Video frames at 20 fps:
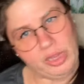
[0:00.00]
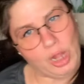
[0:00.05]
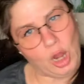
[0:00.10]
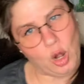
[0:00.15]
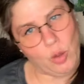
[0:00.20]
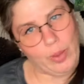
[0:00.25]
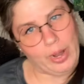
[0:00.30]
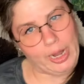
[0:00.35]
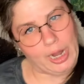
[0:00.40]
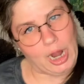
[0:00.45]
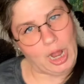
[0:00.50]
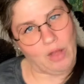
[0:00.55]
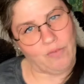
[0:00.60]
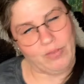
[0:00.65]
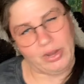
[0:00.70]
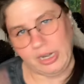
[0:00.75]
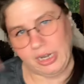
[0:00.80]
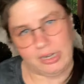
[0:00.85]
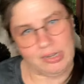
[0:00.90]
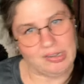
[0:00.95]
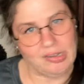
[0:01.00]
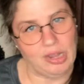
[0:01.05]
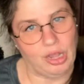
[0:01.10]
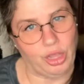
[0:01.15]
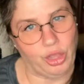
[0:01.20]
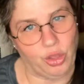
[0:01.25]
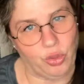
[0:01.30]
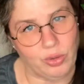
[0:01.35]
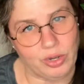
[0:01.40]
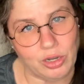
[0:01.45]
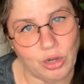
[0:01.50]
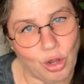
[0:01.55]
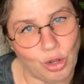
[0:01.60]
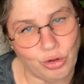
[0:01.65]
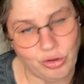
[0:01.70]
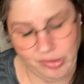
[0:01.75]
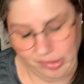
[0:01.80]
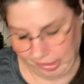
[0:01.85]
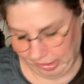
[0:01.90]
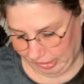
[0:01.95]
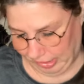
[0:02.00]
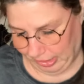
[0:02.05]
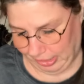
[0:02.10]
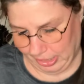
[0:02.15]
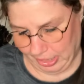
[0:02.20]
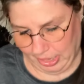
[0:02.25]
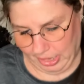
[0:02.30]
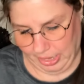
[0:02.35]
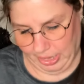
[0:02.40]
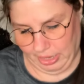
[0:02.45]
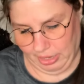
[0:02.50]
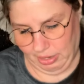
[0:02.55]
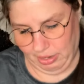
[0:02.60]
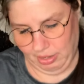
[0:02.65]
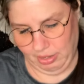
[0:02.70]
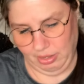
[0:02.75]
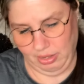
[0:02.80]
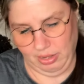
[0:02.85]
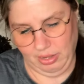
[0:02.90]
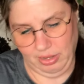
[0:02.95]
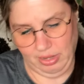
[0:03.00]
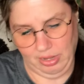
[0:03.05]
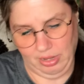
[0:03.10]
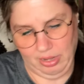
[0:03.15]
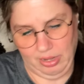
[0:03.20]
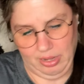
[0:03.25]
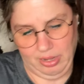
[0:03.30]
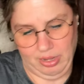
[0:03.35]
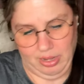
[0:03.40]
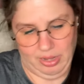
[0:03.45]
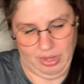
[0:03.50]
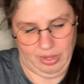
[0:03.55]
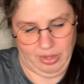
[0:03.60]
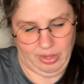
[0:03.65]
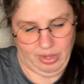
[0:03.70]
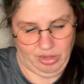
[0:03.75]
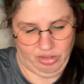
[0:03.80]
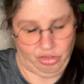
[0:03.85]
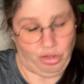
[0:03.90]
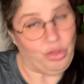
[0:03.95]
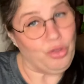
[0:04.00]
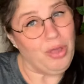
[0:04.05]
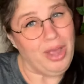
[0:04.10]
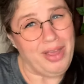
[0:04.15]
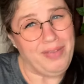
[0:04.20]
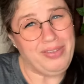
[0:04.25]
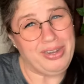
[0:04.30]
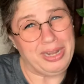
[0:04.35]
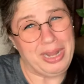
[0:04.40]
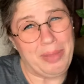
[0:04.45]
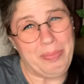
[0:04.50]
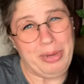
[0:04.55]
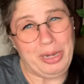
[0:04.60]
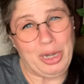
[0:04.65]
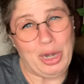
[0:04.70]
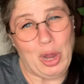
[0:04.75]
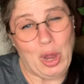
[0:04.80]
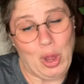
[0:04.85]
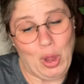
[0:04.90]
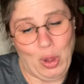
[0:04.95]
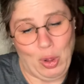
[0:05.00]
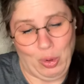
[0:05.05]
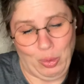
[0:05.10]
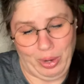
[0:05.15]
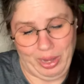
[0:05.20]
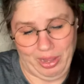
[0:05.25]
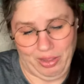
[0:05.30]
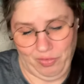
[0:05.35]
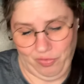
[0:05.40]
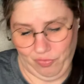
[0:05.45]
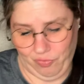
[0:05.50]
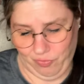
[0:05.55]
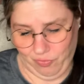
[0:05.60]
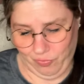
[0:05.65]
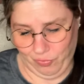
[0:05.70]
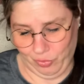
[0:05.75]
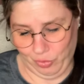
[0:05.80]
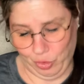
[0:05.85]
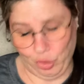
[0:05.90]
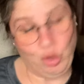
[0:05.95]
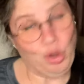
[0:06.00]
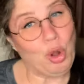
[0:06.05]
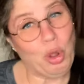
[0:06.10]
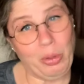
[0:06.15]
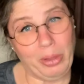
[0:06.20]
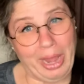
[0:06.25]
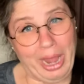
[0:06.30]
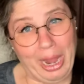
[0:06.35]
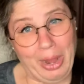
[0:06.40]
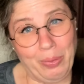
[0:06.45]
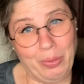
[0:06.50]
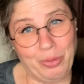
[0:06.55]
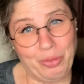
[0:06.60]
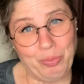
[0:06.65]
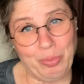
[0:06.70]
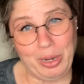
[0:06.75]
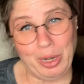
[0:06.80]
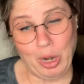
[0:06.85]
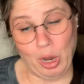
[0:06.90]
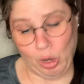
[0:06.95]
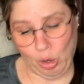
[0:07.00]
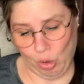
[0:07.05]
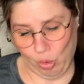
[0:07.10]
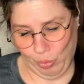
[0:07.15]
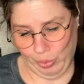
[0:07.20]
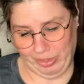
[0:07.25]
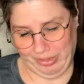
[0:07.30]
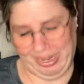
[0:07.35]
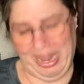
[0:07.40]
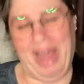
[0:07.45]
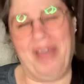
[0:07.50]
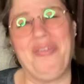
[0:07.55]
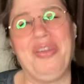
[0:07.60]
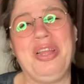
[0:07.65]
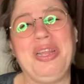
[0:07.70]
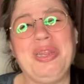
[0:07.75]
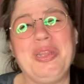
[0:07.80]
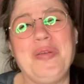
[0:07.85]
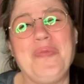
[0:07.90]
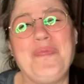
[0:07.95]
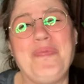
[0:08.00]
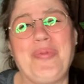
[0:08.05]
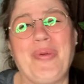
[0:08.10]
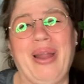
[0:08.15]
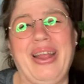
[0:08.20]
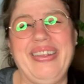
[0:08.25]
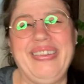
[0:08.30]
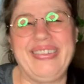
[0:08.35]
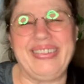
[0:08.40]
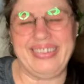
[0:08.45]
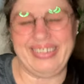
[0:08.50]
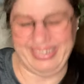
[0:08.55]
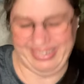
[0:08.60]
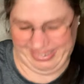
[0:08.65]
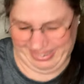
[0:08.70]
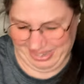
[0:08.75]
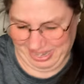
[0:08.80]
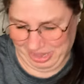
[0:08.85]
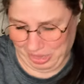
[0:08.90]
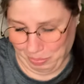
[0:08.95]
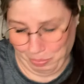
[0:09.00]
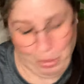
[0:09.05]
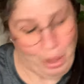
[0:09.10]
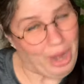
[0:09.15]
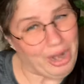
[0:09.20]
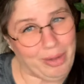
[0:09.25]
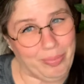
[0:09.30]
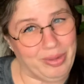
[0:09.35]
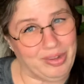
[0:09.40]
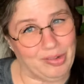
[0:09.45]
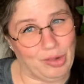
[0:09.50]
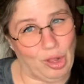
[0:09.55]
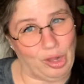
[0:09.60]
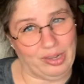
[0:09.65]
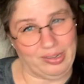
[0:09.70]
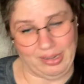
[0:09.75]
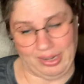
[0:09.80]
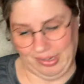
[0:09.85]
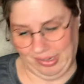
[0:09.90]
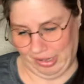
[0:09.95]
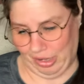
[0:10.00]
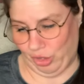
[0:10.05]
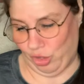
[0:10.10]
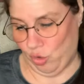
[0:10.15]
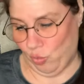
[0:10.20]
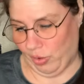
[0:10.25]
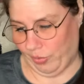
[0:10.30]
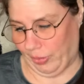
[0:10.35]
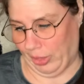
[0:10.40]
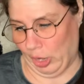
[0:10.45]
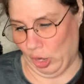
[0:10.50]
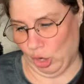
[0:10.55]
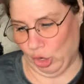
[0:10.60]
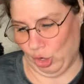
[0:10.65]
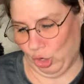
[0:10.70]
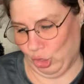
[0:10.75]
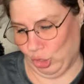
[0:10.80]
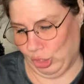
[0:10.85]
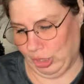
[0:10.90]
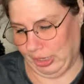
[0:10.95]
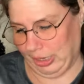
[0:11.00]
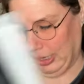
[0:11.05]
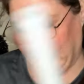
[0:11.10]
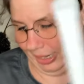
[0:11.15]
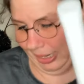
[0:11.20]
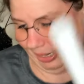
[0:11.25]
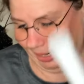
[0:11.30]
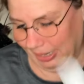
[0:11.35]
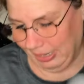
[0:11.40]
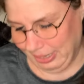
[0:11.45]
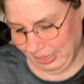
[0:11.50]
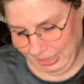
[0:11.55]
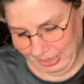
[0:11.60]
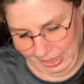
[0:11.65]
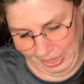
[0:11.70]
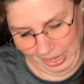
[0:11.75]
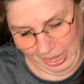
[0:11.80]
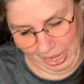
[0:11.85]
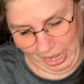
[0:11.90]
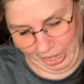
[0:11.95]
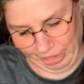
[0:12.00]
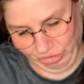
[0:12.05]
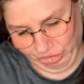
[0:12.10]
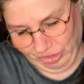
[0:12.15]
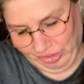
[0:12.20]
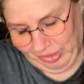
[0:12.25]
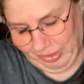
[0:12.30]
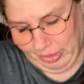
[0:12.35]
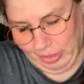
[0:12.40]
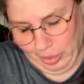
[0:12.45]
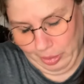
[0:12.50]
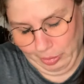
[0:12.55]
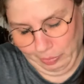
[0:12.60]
they are right now, if I didn't tell you. $1.69. So you'll have to let me know if you're okay with me not always having the prices at the bottom as long as I tell you what they are currently. I just,